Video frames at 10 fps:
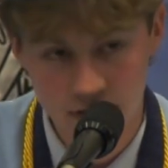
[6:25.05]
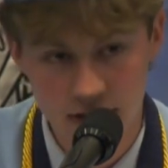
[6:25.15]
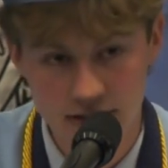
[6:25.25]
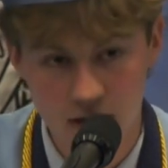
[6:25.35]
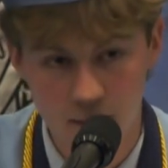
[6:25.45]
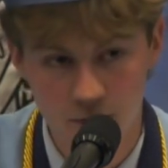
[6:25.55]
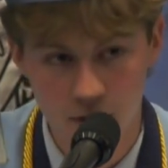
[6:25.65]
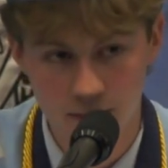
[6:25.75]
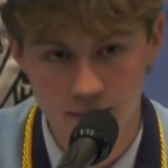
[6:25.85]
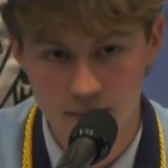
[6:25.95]

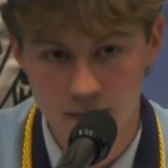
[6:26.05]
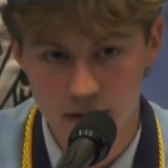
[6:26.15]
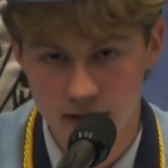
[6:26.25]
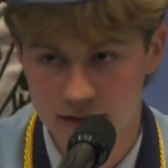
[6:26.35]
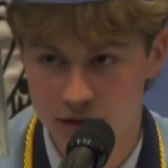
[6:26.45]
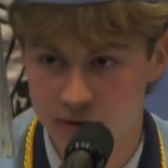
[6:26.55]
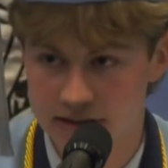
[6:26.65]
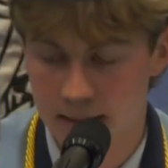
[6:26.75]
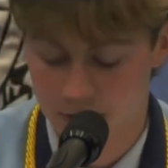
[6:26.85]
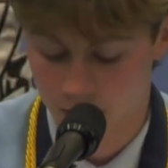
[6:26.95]
discomfort is to
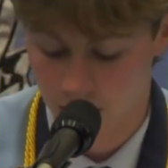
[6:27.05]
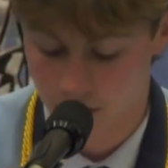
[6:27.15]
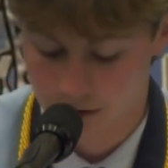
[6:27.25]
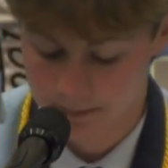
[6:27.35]
accept growth.